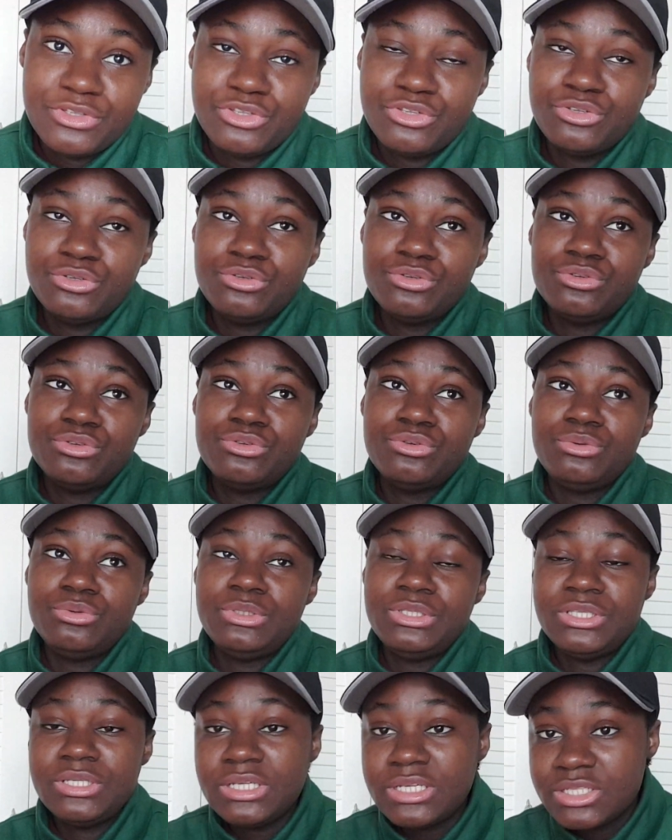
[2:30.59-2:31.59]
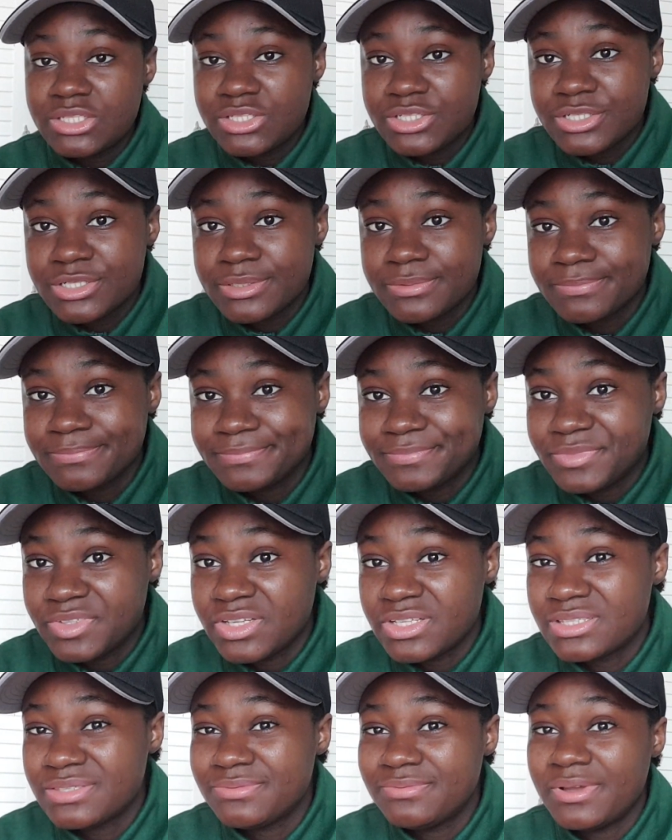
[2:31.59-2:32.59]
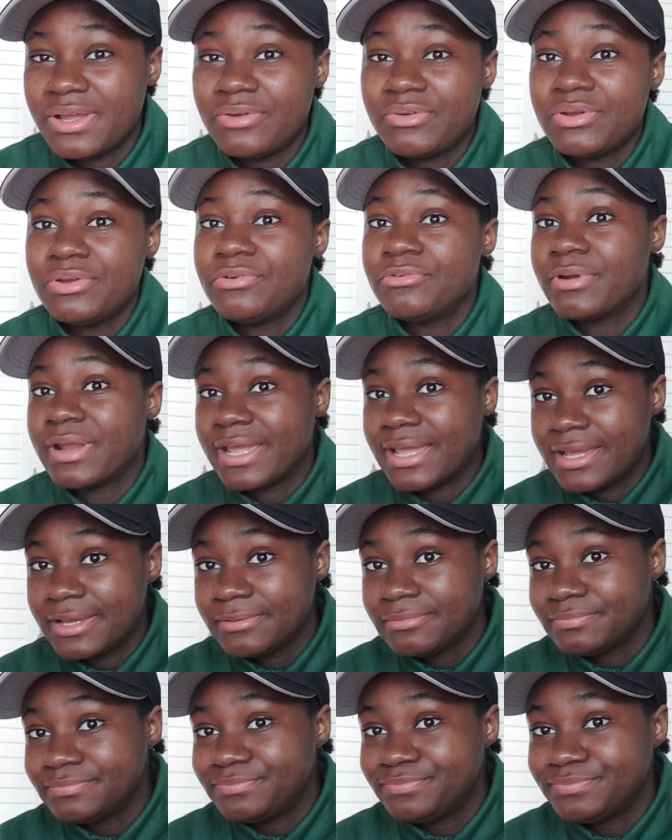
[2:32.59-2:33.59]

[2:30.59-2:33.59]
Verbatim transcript: to teach, it's very rare.